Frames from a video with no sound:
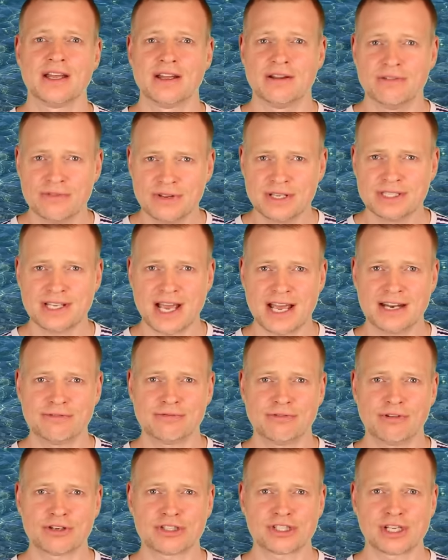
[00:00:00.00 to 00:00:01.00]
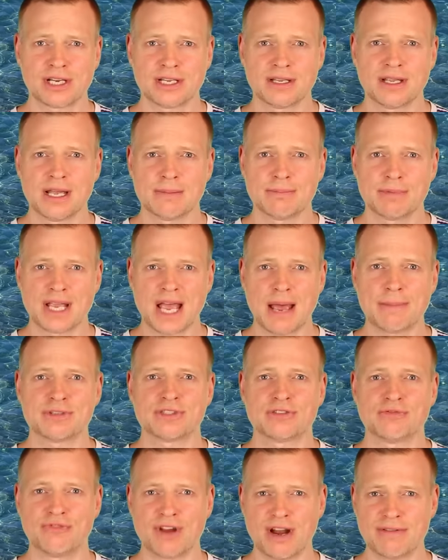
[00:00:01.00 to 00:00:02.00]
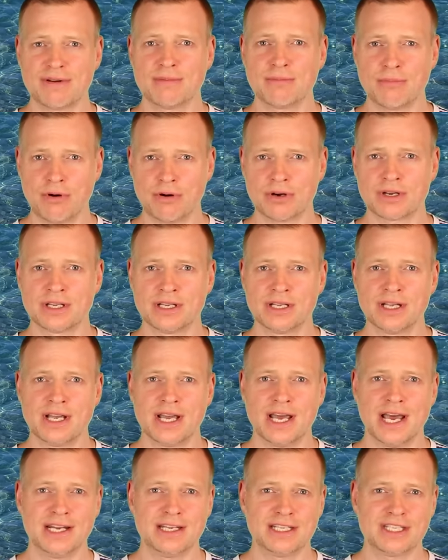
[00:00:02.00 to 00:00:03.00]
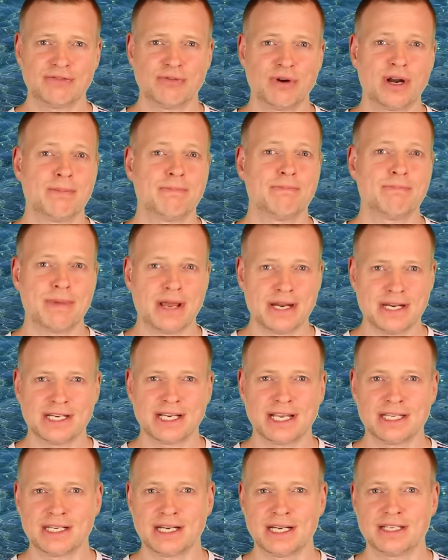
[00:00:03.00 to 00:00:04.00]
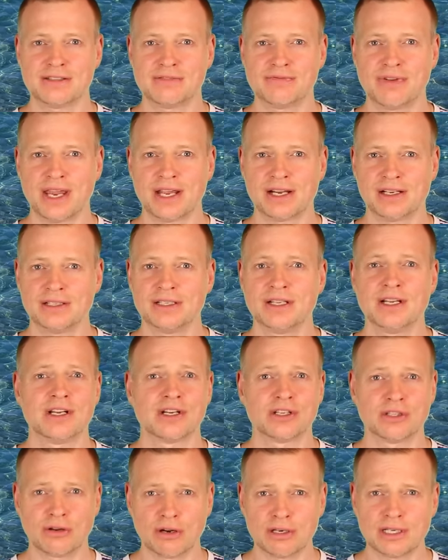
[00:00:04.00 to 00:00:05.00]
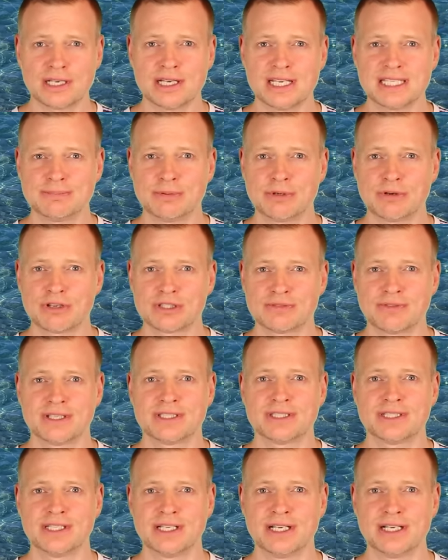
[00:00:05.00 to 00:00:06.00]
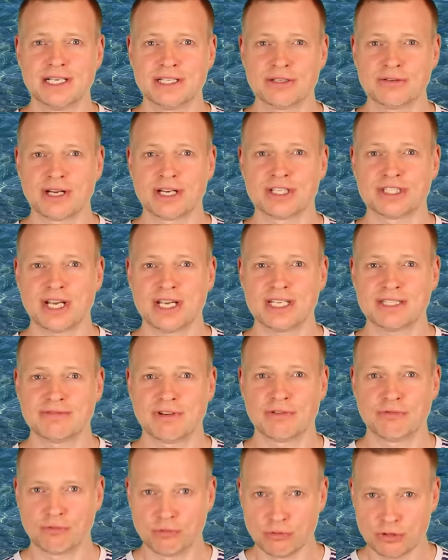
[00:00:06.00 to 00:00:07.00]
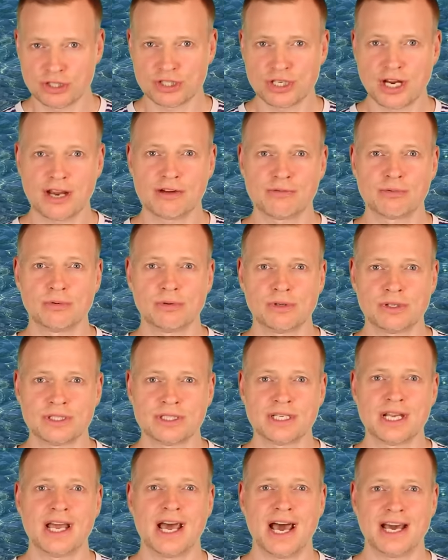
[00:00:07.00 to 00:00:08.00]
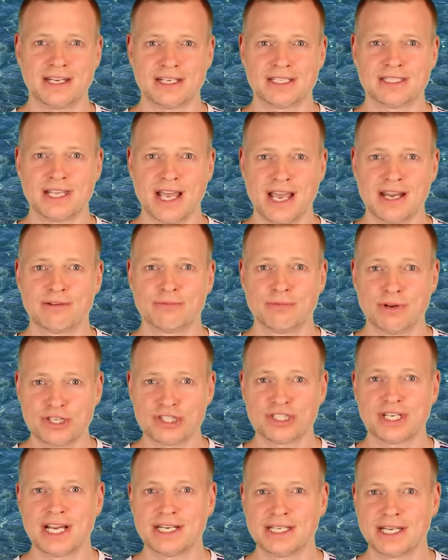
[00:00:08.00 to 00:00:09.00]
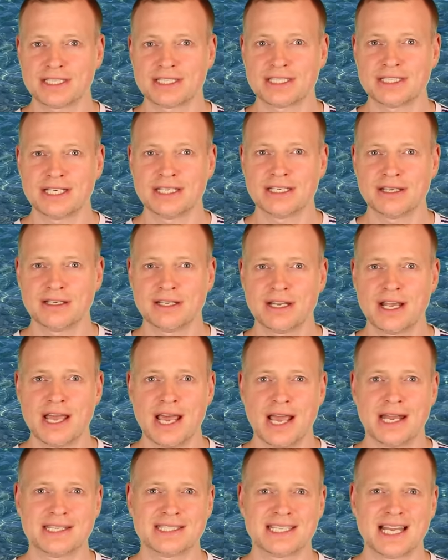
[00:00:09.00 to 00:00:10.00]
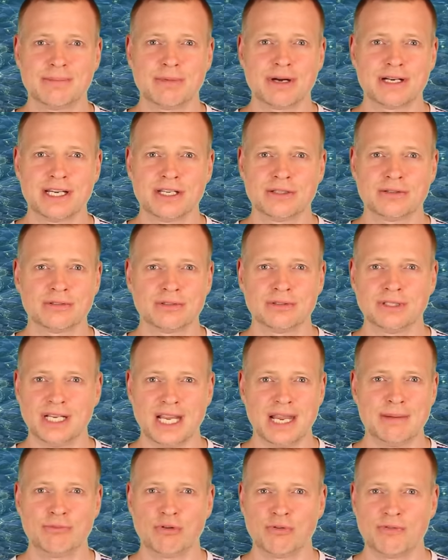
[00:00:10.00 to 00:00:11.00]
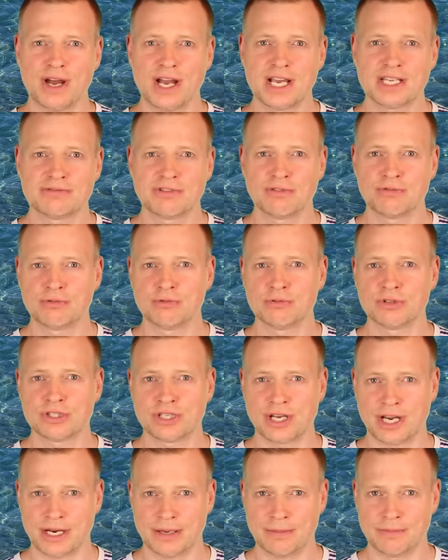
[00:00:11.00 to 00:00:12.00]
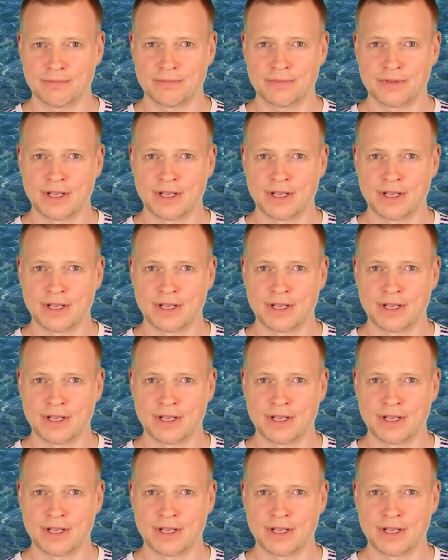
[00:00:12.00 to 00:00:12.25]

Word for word: This unfortunately becomes very murky and is where many candidates fail, not least because they still need to digest the food chain rules, understand which data is needed, and somehow need to improvise the food chain.